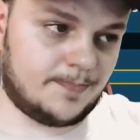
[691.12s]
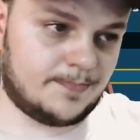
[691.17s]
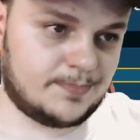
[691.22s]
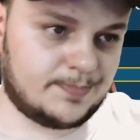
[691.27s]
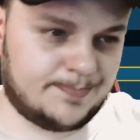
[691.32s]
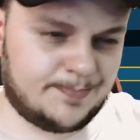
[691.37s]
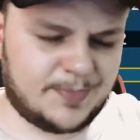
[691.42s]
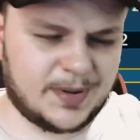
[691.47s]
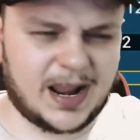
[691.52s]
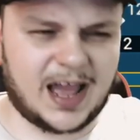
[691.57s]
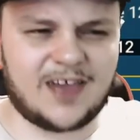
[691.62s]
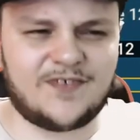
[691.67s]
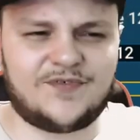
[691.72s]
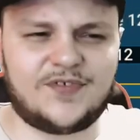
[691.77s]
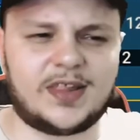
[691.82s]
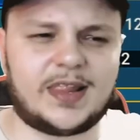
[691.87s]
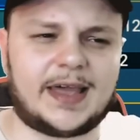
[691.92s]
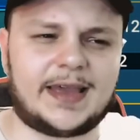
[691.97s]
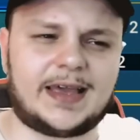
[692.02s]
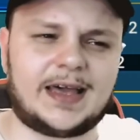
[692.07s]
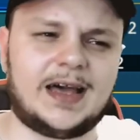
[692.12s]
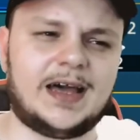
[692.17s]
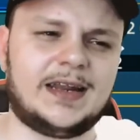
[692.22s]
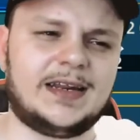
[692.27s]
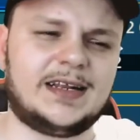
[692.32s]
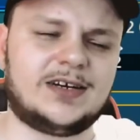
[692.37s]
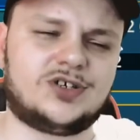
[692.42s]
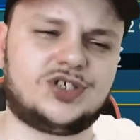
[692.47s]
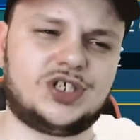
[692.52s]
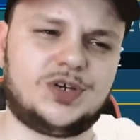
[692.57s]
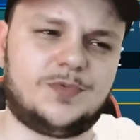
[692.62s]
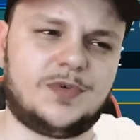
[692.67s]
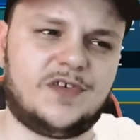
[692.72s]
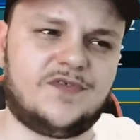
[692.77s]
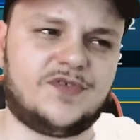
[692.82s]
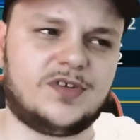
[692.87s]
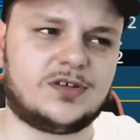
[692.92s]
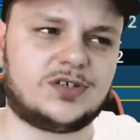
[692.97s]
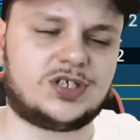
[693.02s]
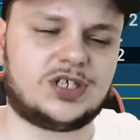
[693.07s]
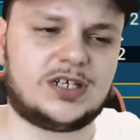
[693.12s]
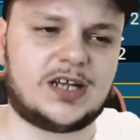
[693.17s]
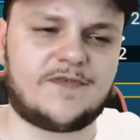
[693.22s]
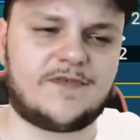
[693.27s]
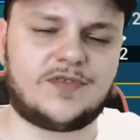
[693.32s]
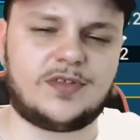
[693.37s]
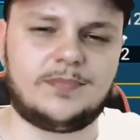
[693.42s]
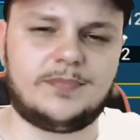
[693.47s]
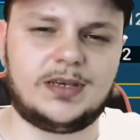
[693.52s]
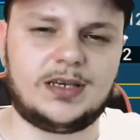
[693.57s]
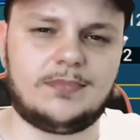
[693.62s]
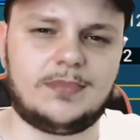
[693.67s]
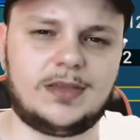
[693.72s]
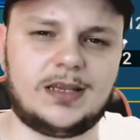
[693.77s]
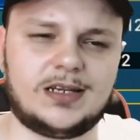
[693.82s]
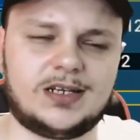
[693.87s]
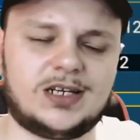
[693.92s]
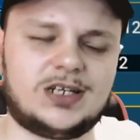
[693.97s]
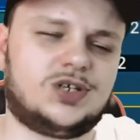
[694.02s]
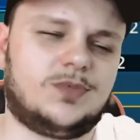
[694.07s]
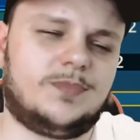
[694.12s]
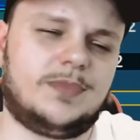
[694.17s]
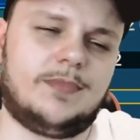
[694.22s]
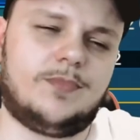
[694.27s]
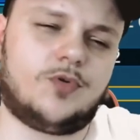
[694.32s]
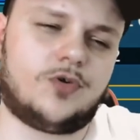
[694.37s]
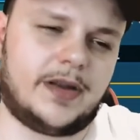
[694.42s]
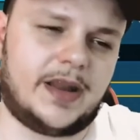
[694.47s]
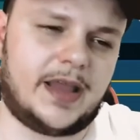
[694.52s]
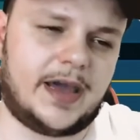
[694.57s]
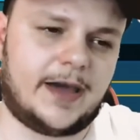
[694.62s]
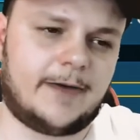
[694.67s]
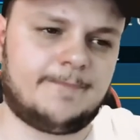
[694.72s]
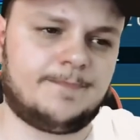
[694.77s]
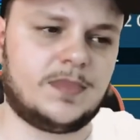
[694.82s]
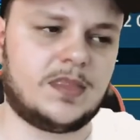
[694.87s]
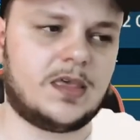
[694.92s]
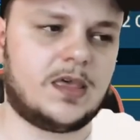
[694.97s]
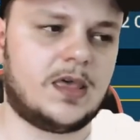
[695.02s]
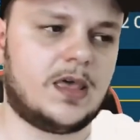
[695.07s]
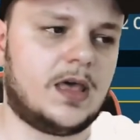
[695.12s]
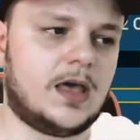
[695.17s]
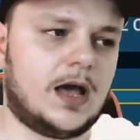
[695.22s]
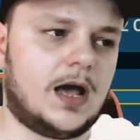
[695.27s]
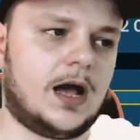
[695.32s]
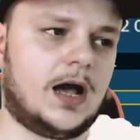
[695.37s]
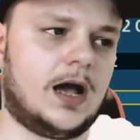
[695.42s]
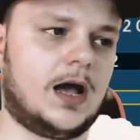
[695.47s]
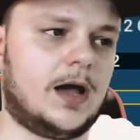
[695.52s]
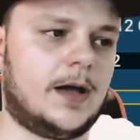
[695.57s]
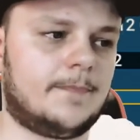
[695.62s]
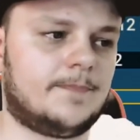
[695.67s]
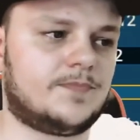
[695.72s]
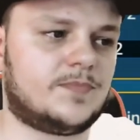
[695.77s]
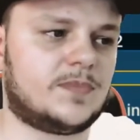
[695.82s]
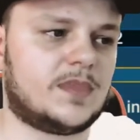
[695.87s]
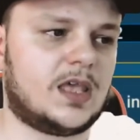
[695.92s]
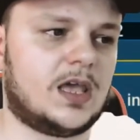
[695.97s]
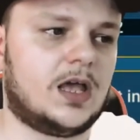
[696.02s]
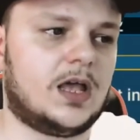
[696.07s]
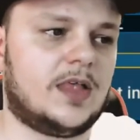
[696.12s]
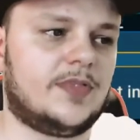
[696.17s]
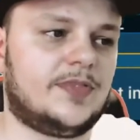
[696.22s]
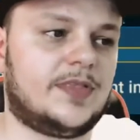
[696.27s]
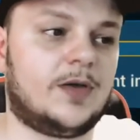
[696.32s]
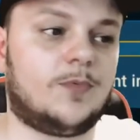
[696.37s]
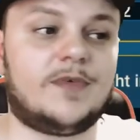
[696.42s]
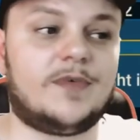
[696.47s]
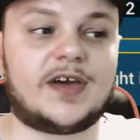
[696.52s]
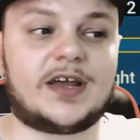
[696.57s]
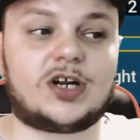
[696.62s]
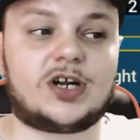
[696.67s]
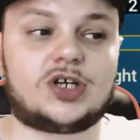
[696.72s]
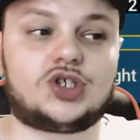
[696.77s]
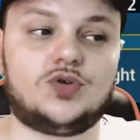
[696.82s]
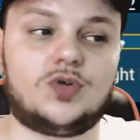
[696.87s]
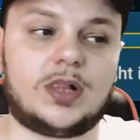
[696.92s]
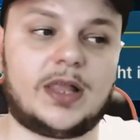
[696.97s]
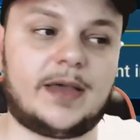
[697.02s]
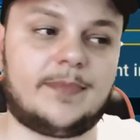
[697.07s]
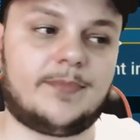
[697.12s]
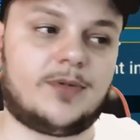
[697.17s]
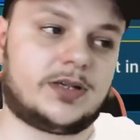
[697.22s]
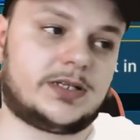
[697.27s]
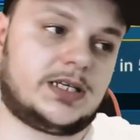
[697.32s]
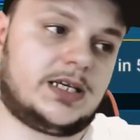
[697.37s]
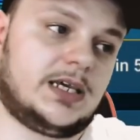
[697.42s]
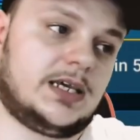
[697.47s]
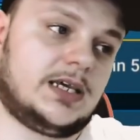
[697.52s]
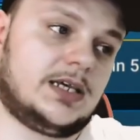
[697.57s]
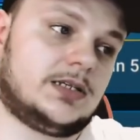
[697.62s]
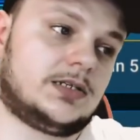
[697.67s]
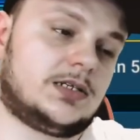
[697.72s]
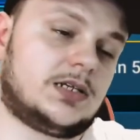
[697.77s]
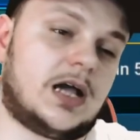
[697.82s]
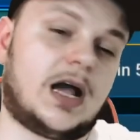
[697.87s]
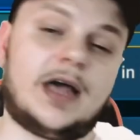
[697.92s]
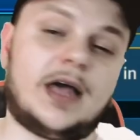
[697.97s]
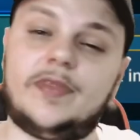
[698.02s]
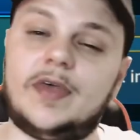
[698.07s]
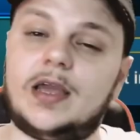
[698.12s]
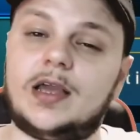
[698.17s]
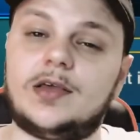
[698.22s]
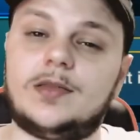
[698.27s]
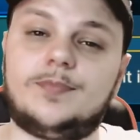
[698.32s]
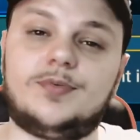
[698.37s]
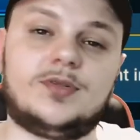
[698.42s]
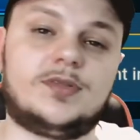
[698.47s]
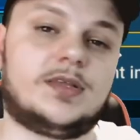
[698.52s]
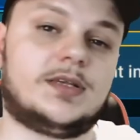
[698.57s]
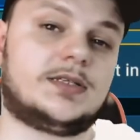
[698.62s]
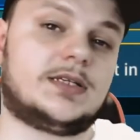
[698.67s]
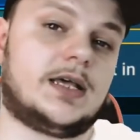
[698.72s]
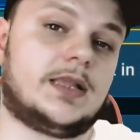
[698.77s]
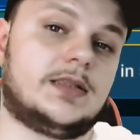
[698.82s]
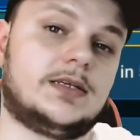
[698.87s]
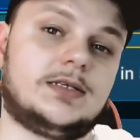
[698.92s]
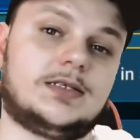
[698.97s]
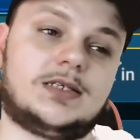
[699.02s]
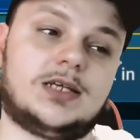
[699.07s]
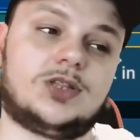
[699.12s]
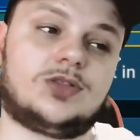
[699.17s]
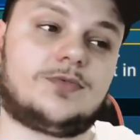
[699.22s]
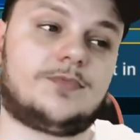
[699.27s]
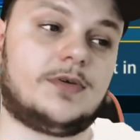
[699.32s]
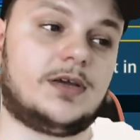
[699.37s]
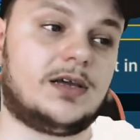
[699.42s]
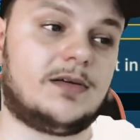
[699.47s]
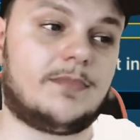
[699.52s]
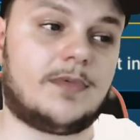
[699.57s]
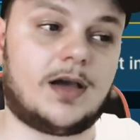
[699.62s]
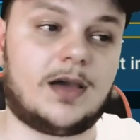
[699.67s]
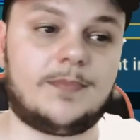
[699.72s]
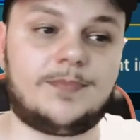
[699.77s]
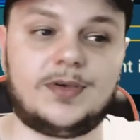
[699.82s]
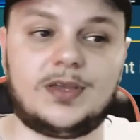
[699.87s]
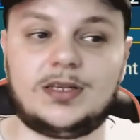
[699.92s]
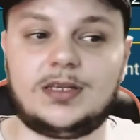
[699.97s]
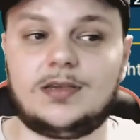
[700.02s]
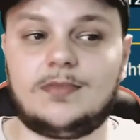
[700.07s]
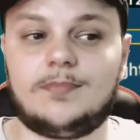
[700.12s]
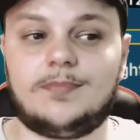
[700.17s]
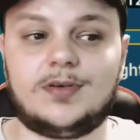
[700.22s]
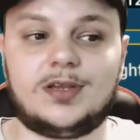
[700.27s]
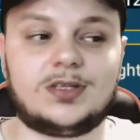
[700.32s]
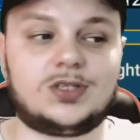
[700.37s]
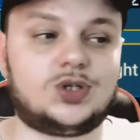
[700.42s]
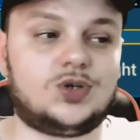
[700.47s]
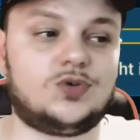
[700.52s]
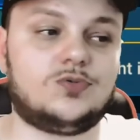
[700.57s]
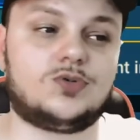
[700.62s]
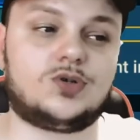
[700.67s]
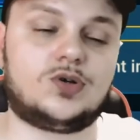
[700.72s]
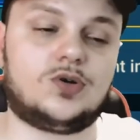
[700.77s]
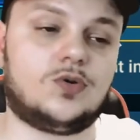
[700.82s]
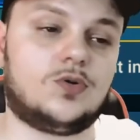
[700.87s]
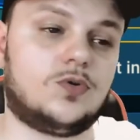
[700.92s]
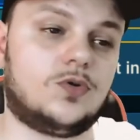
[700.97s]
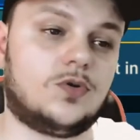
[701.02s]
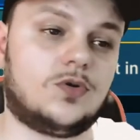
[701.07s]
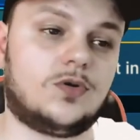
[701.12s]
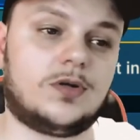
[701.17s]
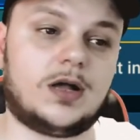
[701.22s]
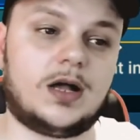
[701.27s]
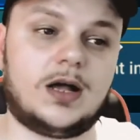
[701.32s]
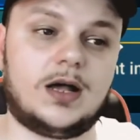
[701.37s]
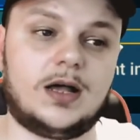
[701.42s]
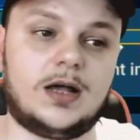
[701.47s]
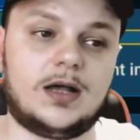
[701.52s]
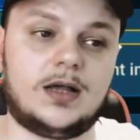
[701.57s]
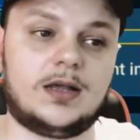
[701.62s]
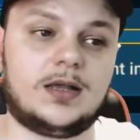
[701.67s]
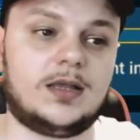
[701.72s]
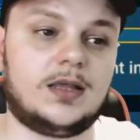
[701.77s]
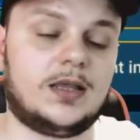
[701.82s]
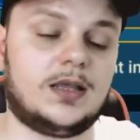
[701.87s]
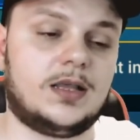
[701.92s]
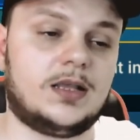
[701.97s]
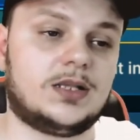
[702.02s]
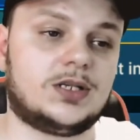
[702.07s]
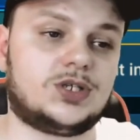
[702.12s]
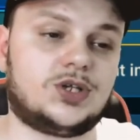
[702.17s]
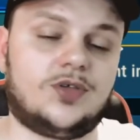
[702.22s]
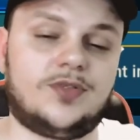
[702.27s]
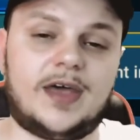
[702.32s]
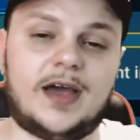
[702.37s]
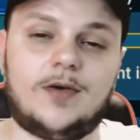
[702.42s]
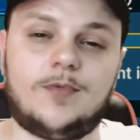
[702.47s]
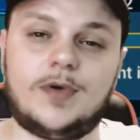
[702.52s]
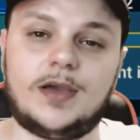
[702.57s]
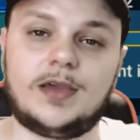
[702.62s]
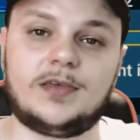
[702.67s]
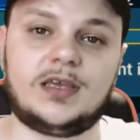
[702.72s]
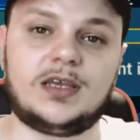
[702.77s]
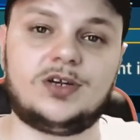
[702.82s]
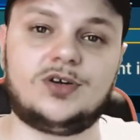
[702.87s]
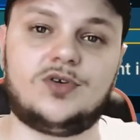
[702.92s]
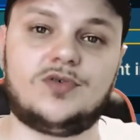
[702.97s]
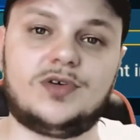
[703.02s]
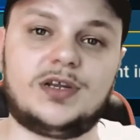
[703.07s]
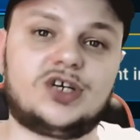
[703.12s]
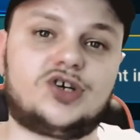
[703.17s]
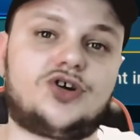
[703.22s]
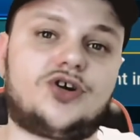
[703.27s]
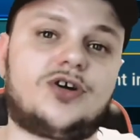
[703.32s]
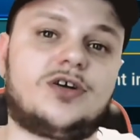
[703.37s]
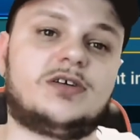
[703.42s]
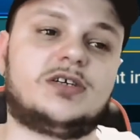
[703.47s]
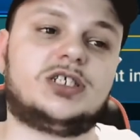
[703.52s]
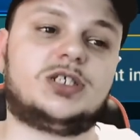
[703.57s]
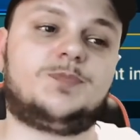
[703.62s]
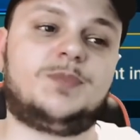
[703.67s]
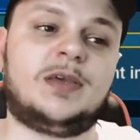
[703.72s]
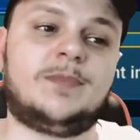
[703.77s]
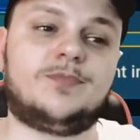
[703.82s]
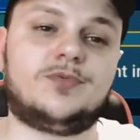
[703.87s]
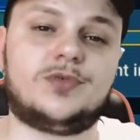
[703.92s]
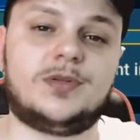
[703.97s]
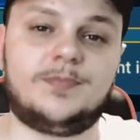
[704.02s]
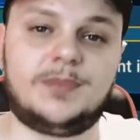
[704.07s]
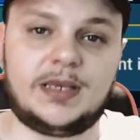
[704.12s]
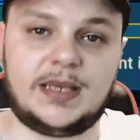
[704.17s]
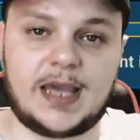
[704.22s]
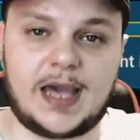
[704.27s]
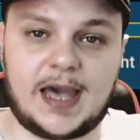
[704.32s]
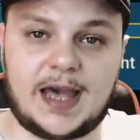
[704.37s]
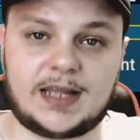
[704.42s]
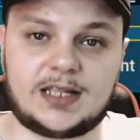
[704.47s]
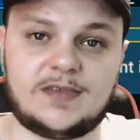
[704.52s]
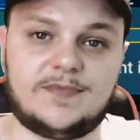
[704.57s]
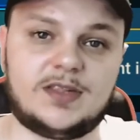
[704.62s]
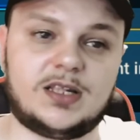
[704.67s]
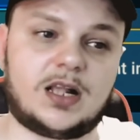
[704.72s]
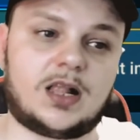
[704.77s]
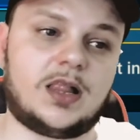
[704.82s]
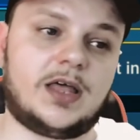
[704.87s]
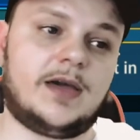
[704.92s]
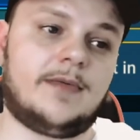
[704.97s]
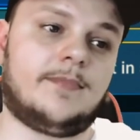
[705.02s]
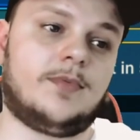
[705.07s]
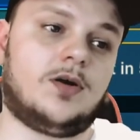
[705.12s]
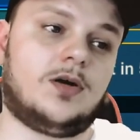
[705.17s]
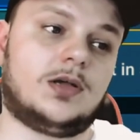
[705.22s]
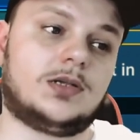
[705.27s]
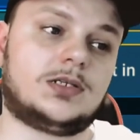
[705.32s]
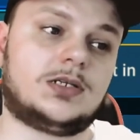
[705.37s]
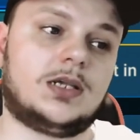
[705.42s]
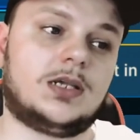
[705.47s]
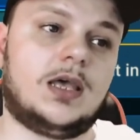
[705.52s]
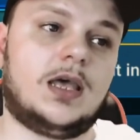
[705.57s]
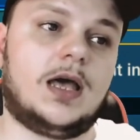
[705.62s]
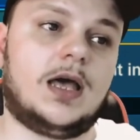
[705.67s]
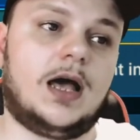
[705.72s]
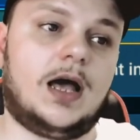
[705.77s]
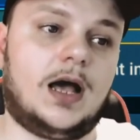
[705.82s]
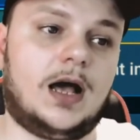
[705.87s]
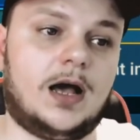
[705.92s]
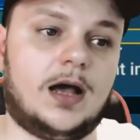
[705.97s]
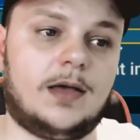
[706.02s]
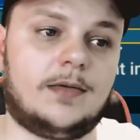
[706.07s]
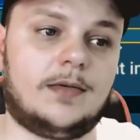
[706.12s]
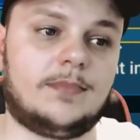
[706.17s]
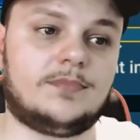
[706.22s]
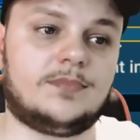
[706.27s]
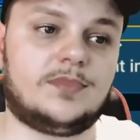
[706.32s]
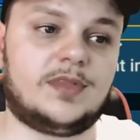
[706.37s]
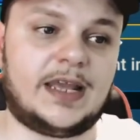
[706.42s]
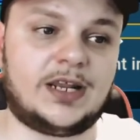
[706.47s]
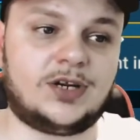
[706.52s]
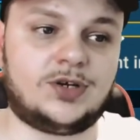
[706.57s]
But I feel like an energy refill should definitely be, it should be more than that. Then we've got our 2 clan boss keys. They could have put this at least at 3 in my opinion, but 2's cool. So that way, you know, it encourages people to be active in the clan boss. They